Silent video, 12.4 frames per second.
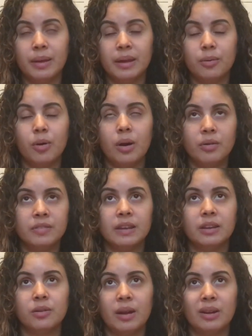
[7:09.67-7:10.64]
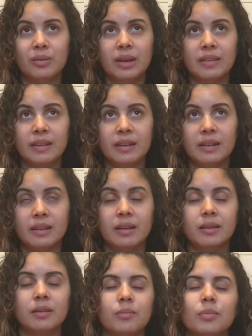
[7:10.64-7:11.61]
well, I was like, you know, I don't get that,
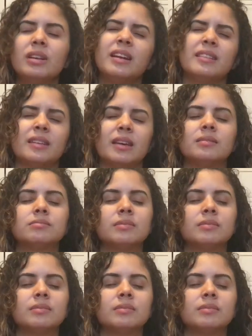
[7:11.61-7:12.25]
what did I say?